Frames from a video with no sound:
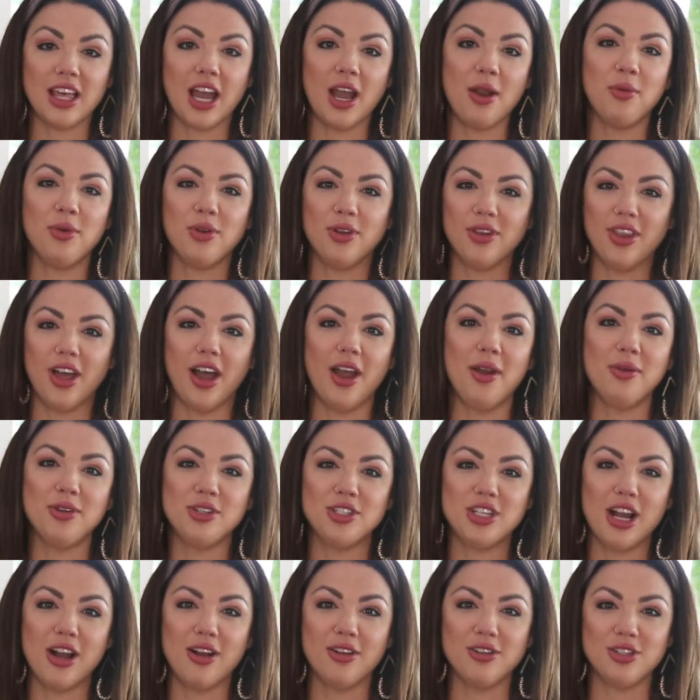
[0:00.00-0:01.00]
would
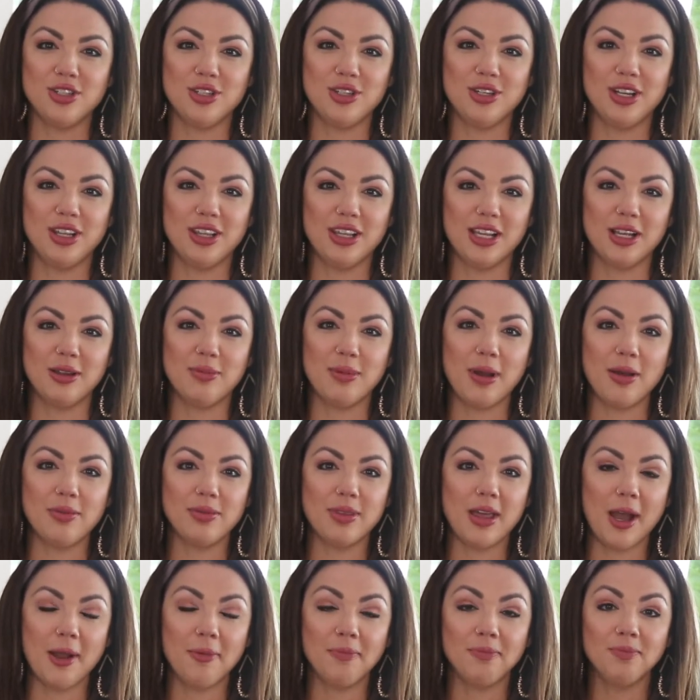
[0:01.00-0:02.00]
challenge you to think about
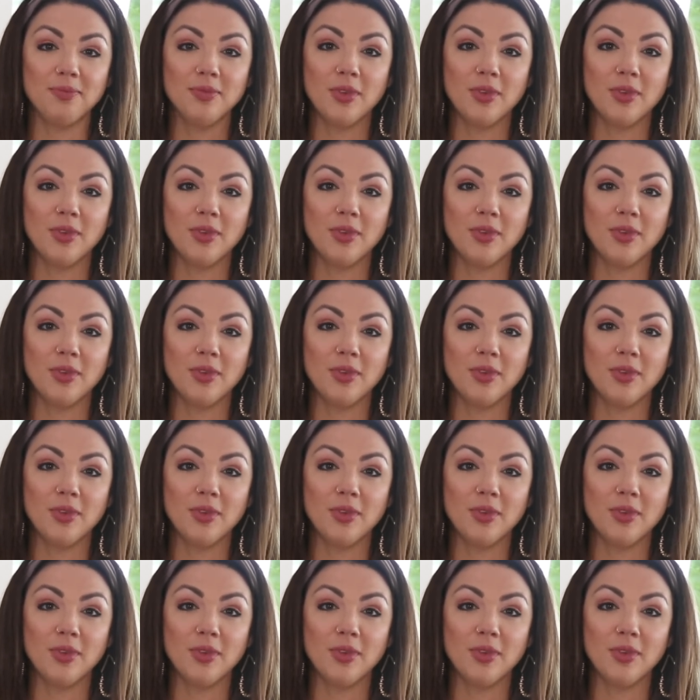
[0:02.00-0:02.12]
that.